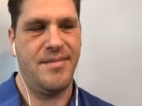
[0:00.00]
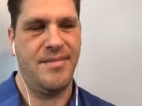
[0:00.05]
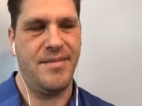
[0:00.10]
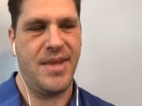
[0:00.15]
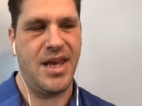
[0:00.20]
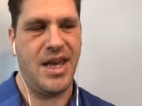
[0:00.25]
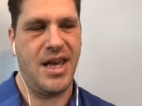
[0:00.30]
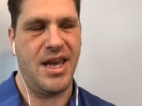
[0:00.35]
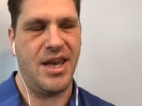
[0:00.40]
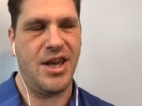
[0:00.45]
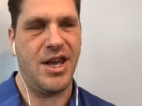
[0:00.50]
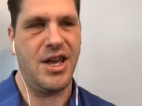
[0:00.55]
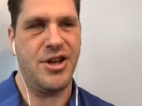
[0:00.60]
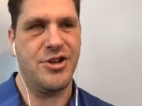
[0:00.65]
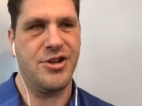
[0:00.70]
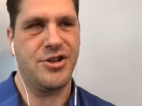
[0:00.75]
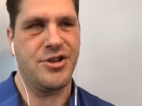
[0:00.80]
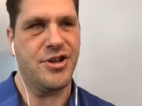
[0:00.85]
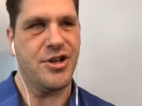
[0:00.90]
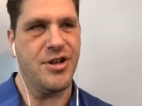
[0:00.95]
it
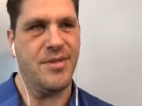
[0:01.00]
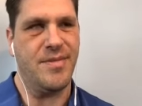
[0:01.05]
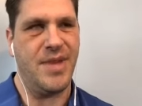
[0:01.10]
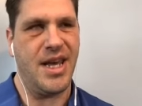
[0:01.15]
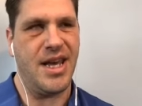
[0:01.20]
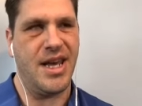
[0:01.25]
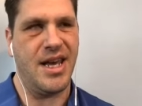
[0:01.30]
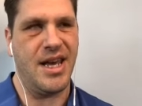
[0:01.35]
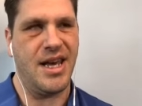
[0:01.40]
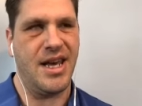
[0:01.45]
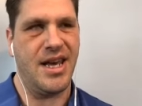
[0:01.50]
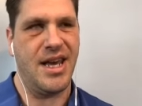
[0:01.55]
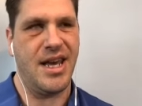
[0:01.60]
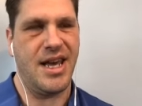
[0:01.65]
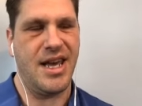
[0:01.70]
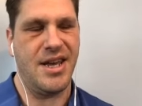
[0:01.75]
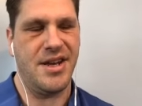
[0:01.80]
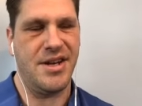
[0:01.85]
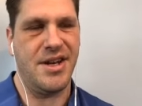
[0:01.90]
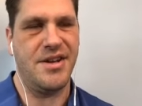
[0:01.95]
just could be
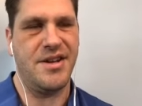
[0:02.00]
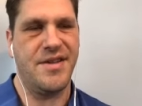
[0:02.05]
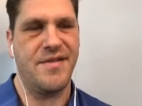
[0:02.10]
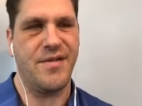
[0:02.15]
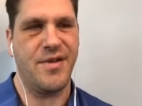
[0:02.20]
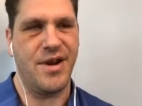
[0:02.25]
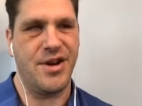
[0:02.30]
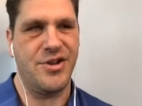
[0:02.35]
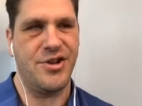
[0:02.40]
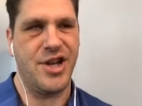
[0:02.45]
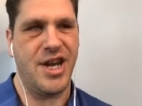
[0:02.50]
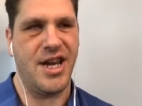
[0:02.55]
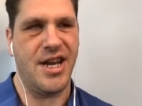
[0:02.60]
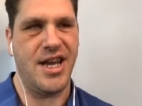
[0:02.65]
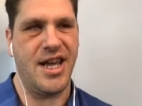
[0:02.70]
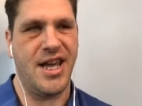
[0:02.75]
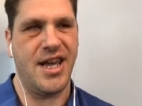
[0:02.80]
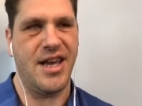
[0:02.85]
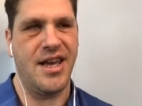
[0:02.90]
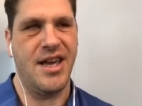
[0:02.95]
a
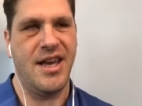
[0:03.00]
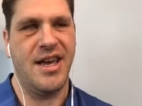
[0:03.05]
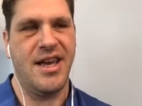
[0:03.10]
differentiating